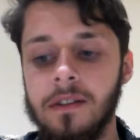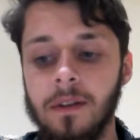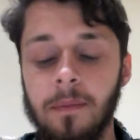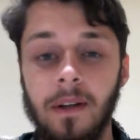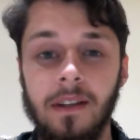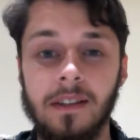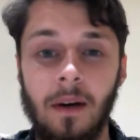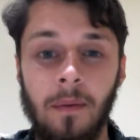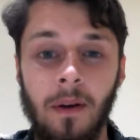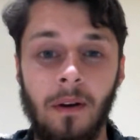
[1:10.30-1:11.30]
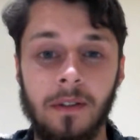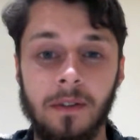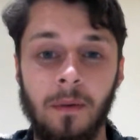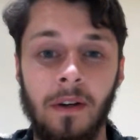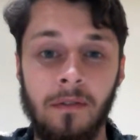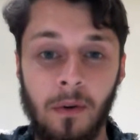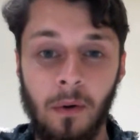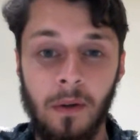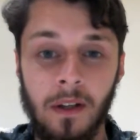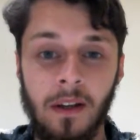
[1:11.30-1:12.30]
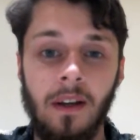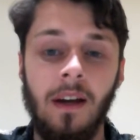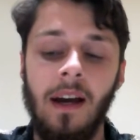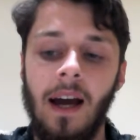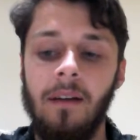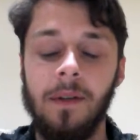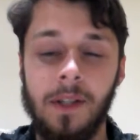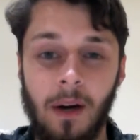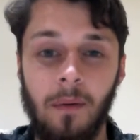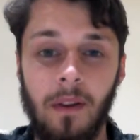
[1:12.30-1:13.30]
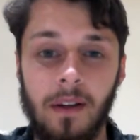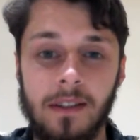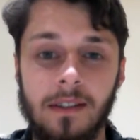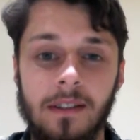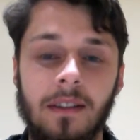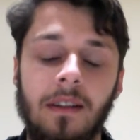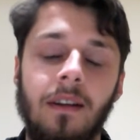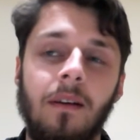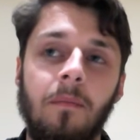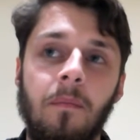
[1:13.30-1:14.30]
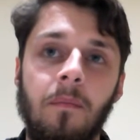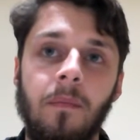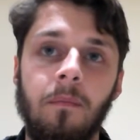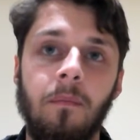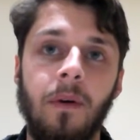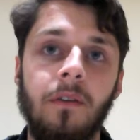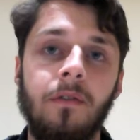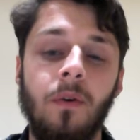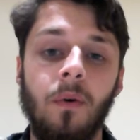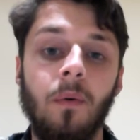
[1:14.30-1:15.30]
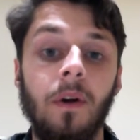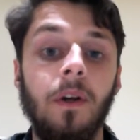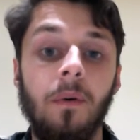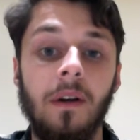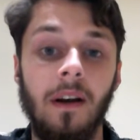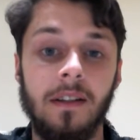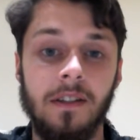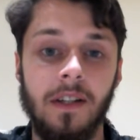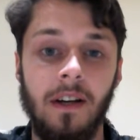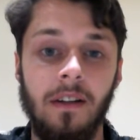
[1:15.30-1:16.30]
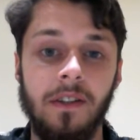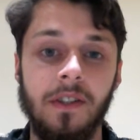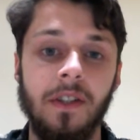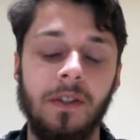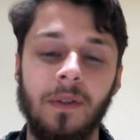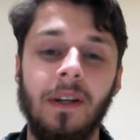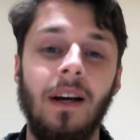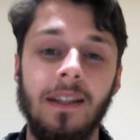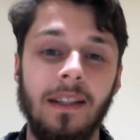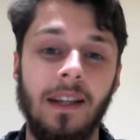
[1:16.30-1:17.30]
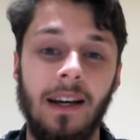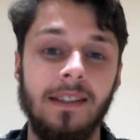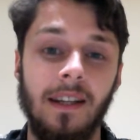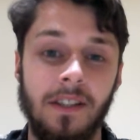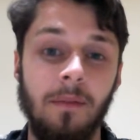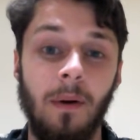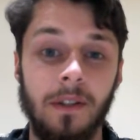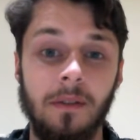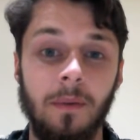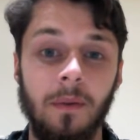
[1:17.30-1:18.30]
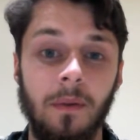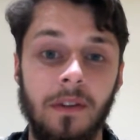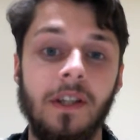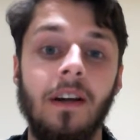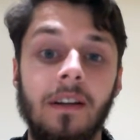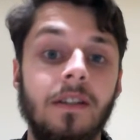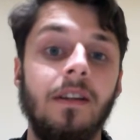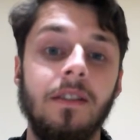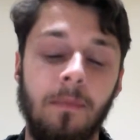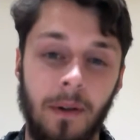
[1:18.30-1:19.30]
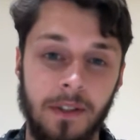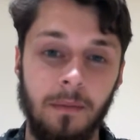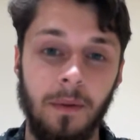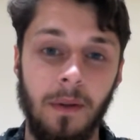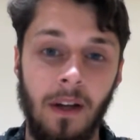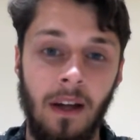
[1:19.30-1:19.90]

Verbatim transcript: please come along to Weyforward, have a chat with us, bring forward what you would like to change, and just realize that that's actually possible. Change is possible.